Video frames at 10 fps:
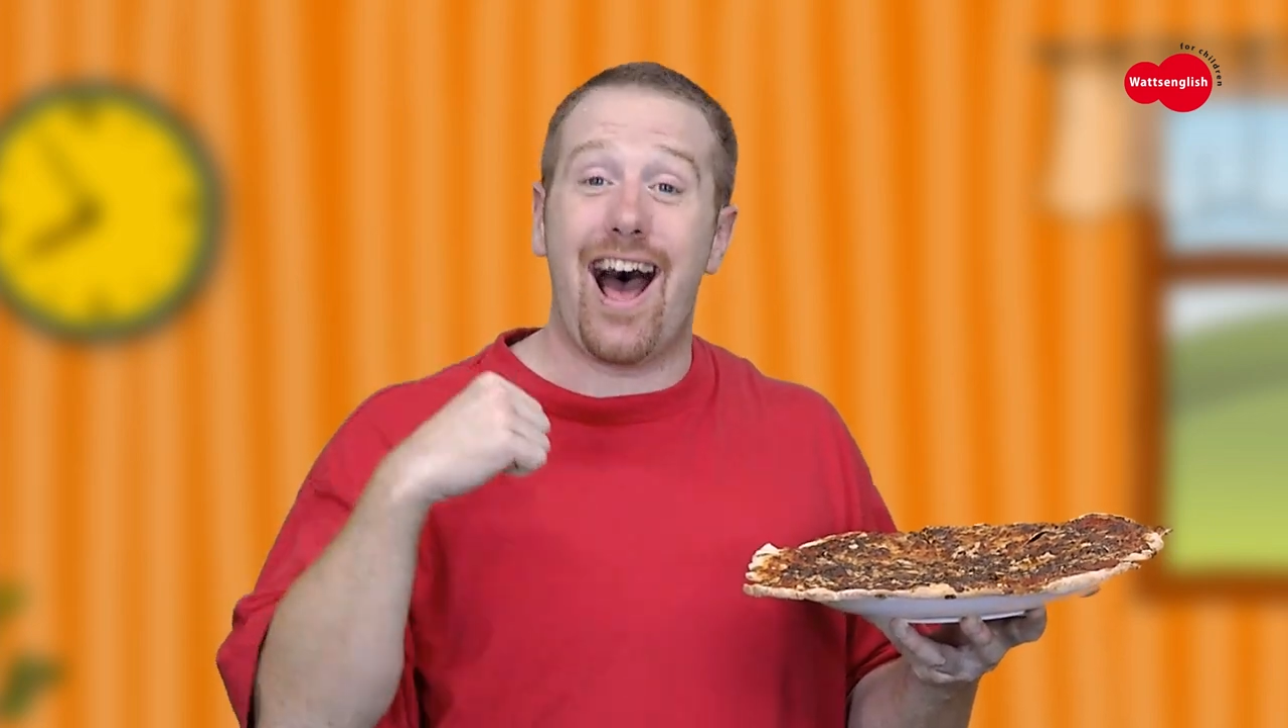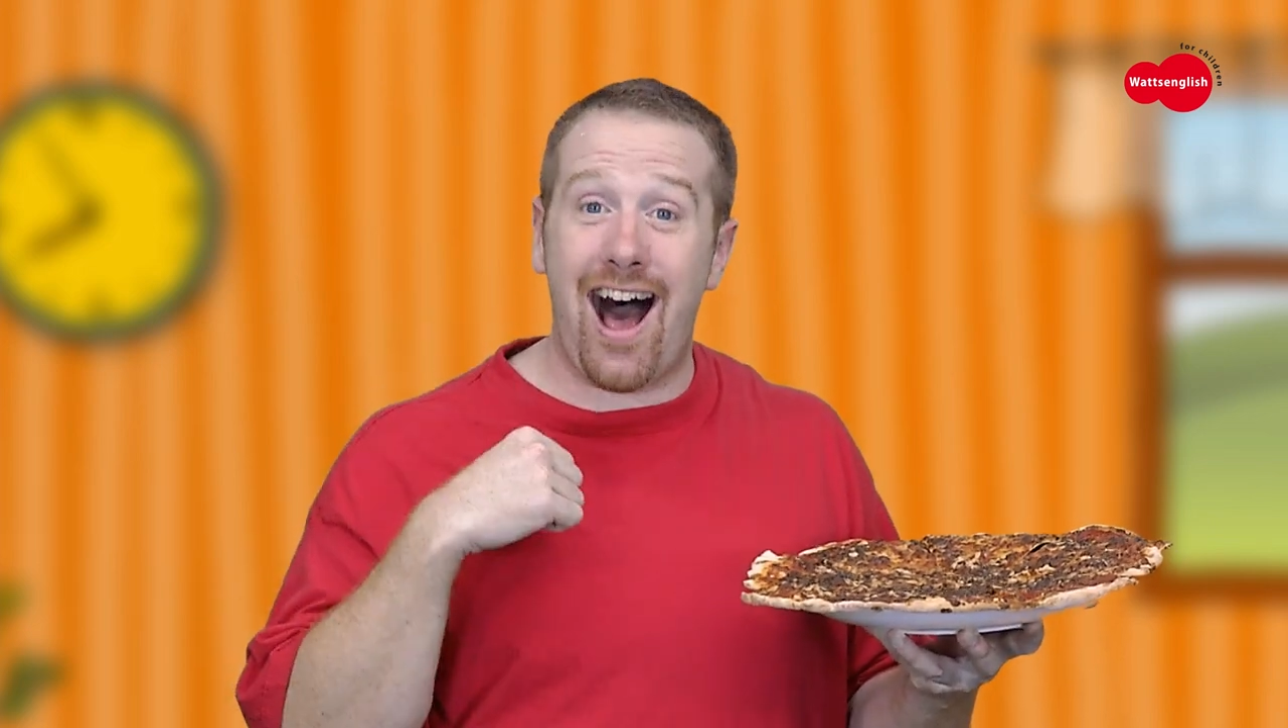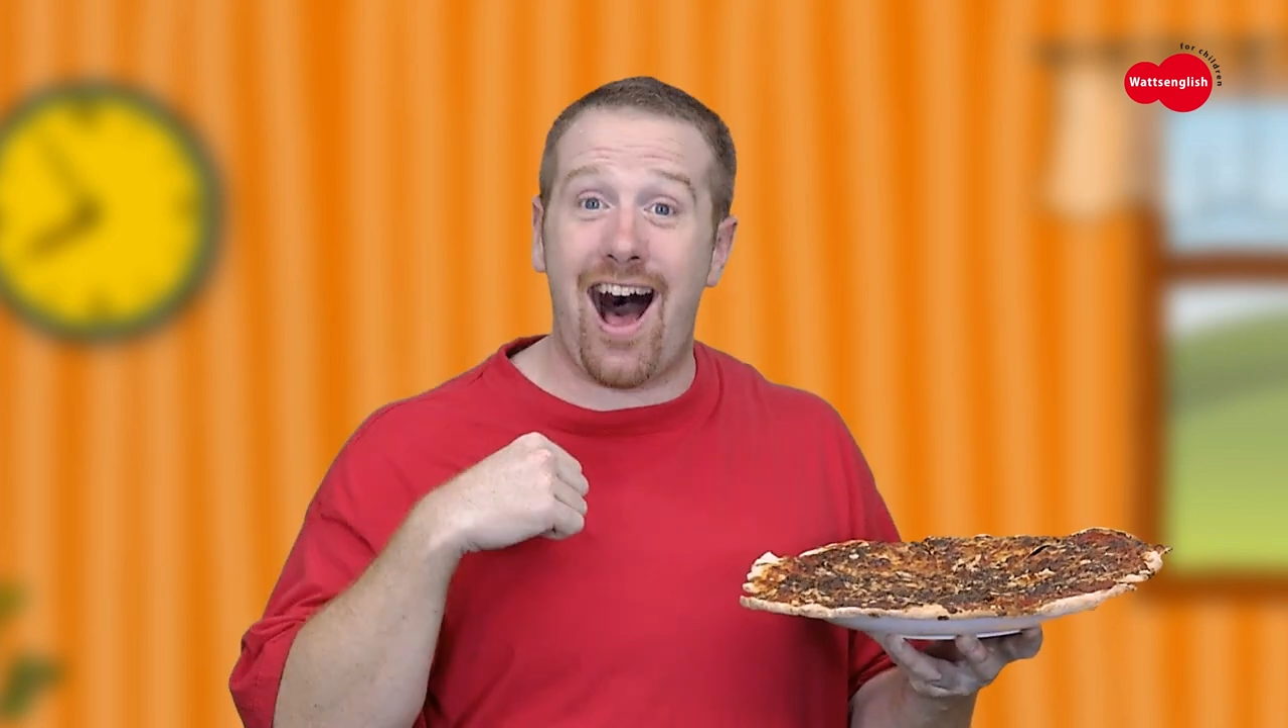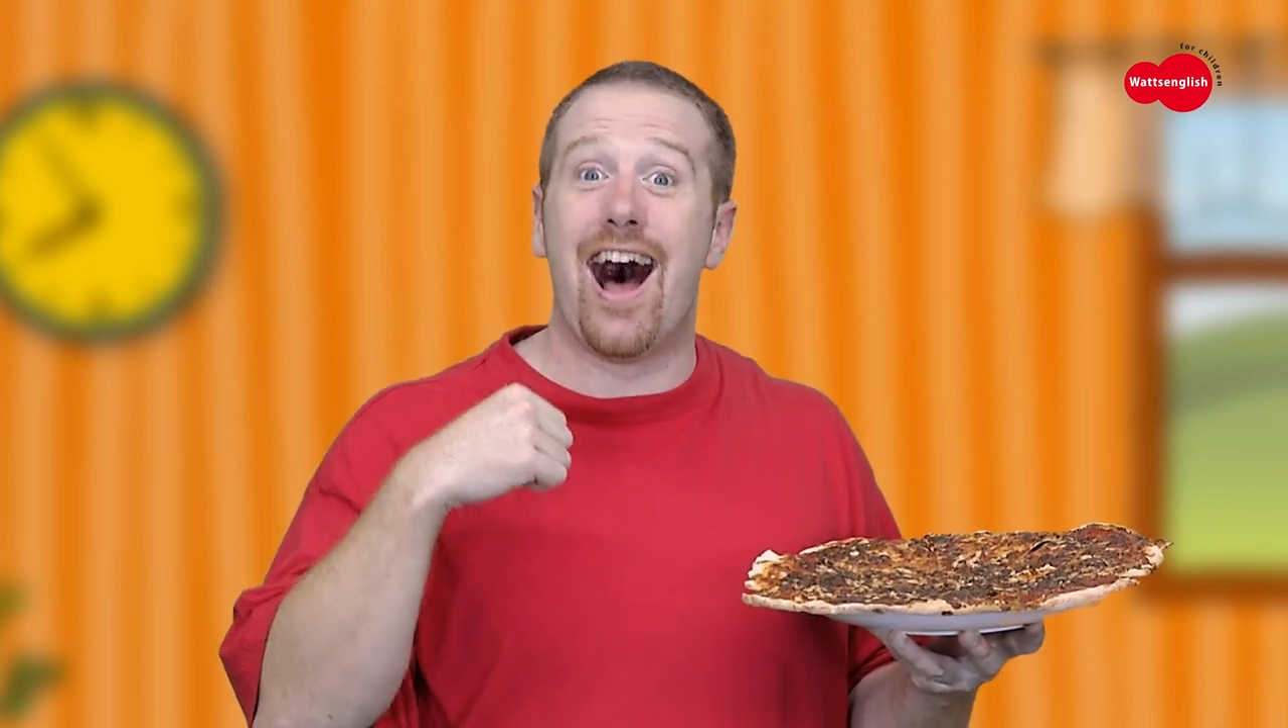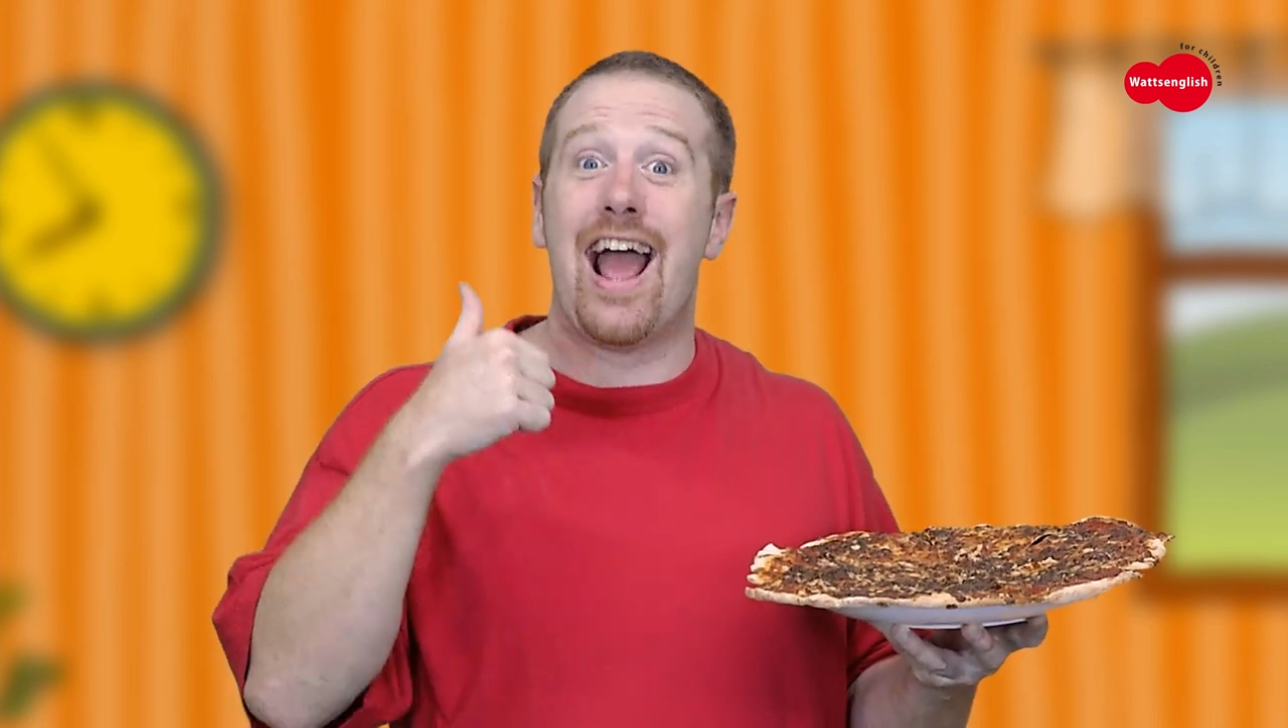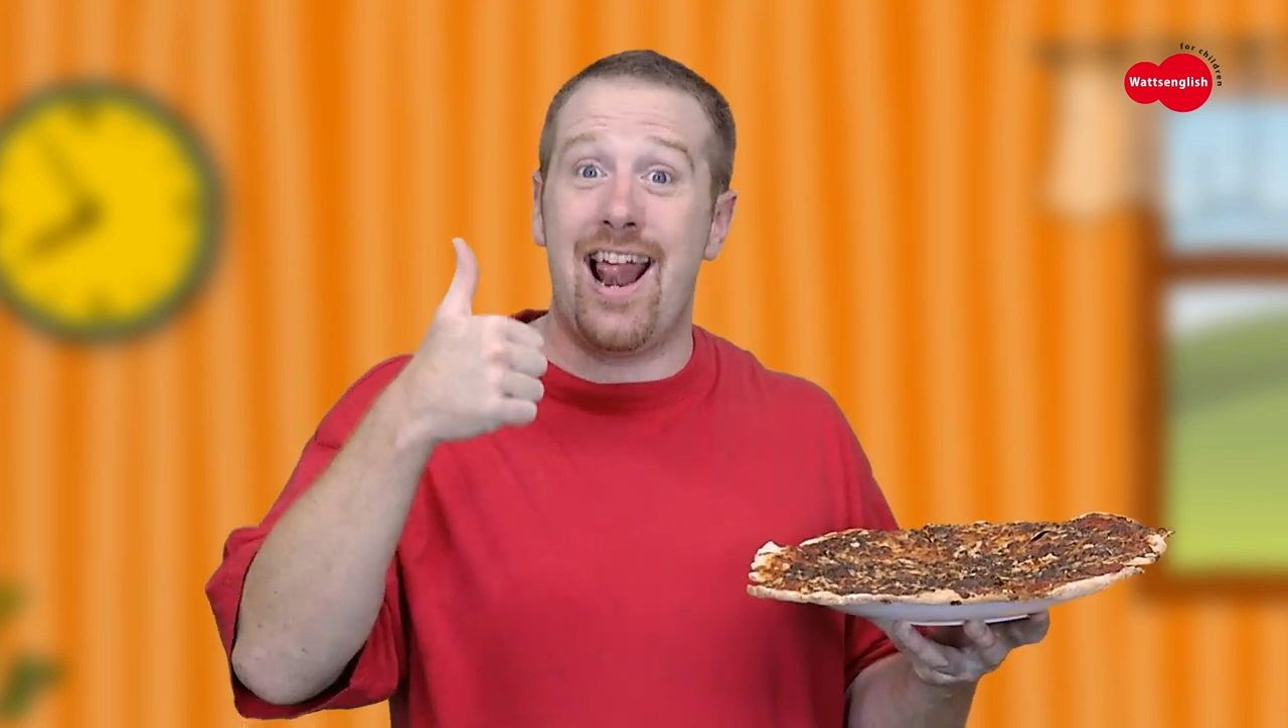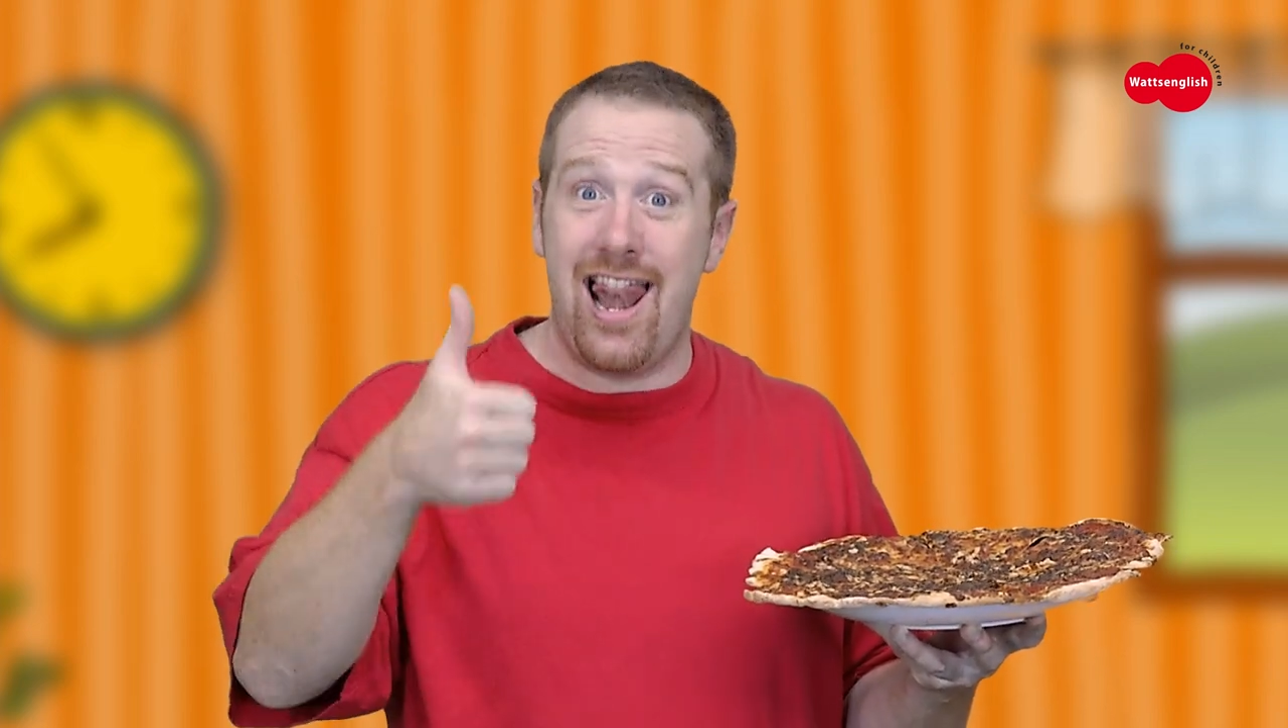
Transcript: I